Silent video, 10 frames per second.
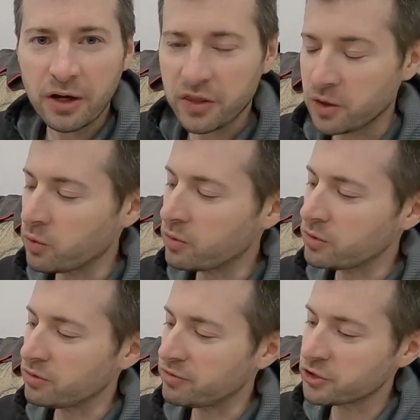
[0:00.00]
And then what
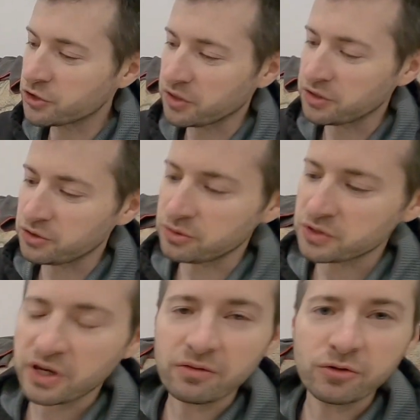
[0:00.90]
we'll eventually do
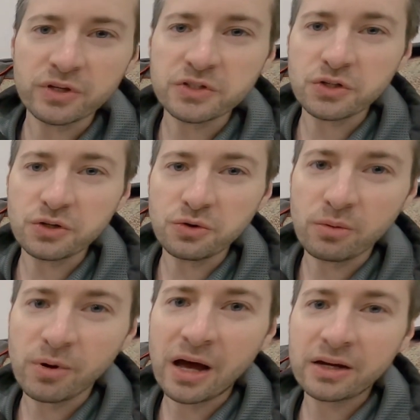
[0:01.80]
is cover this in new
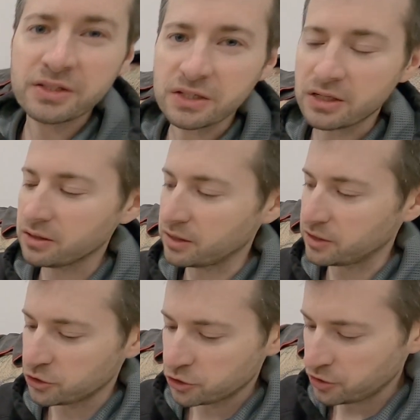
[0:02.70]
epoxy, and
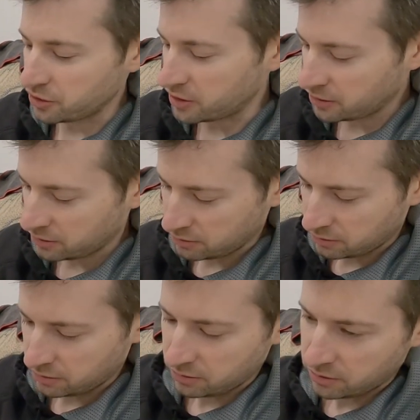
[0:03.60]
it should,
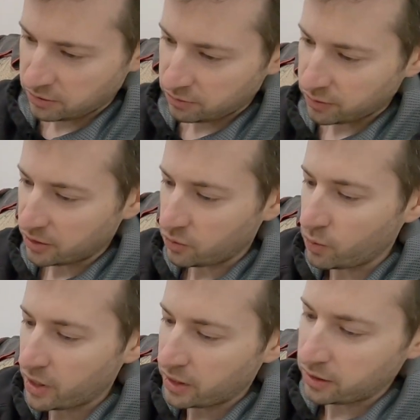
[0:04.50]
if we get it
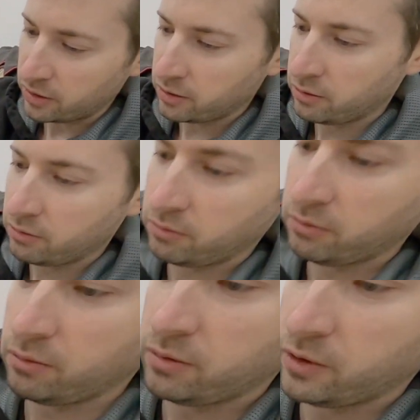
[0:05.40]
wet here,
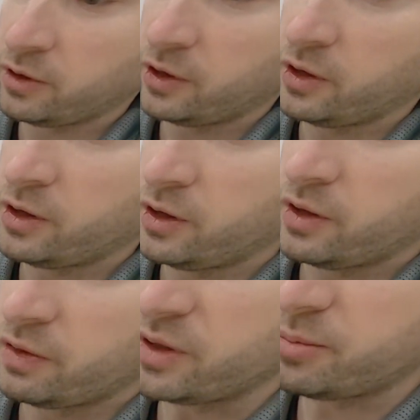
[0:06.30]

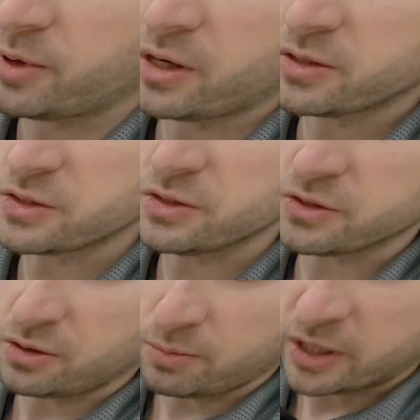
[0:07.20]
the epoxy is
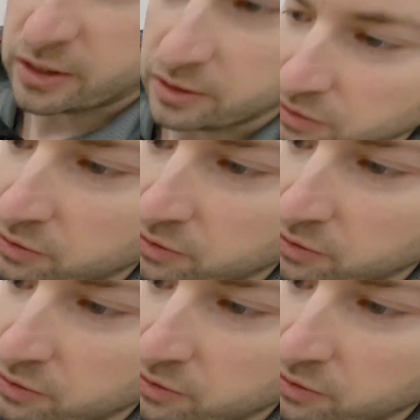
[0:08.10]
going to make it